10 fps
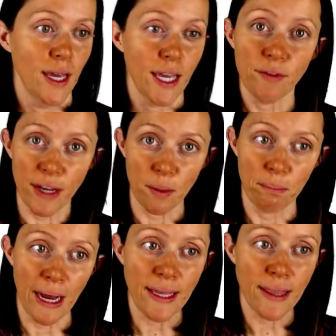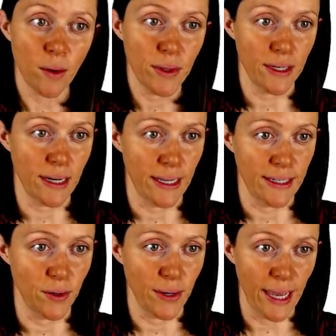If I combine that with an
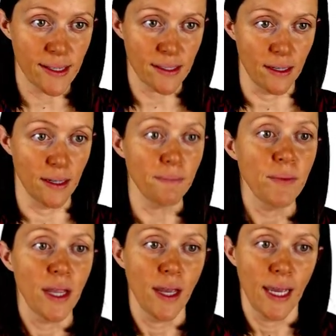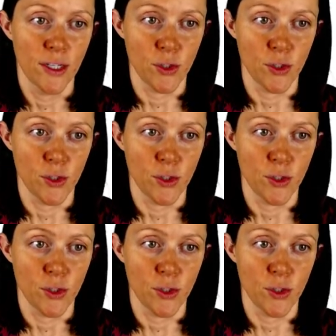ideal gas law, so